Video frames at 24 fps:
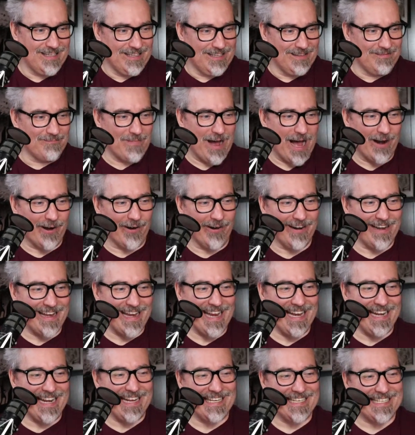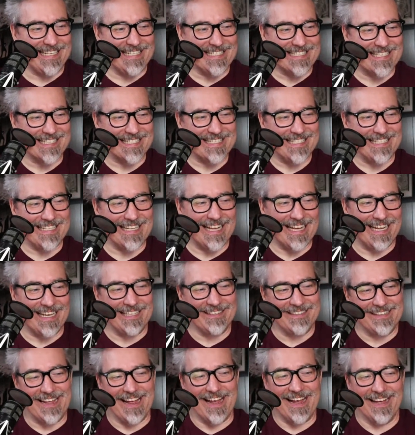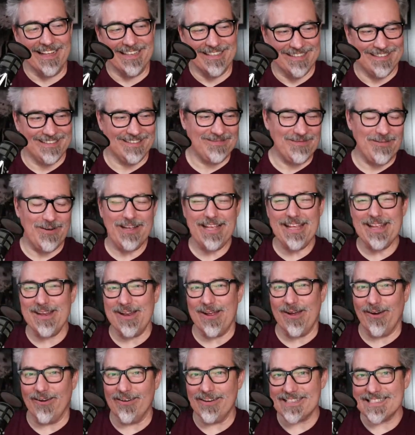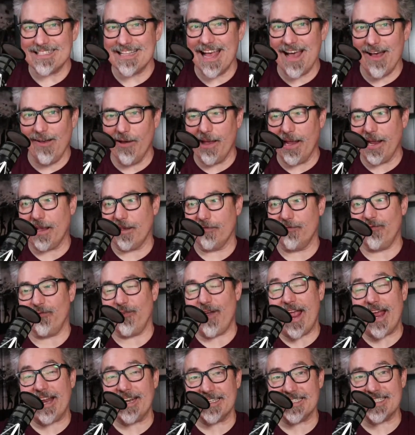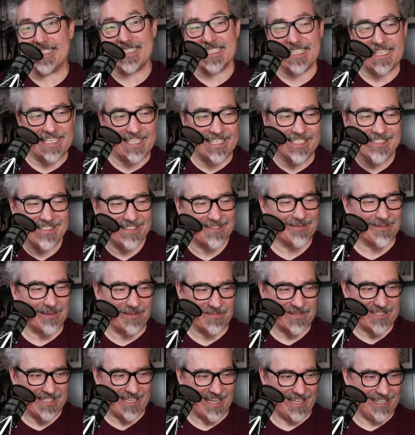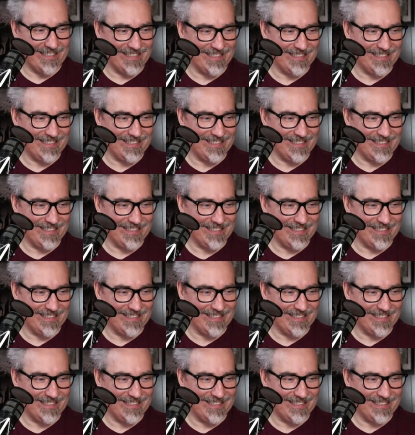modern day 1969. Yeah. Well, it's not like fantasy is what I'm saying.